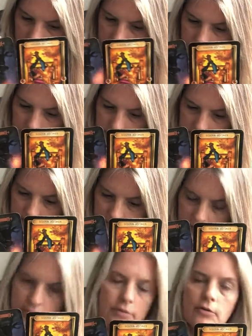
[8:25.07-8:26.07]
This feels like
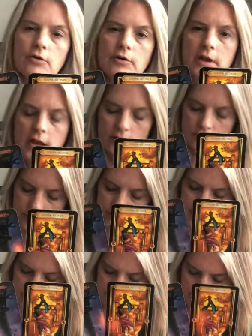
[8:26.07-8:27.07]
a third
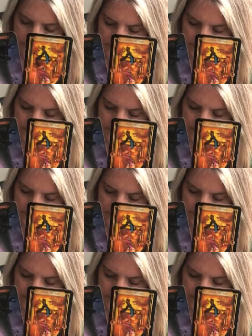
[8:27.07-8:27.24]
energy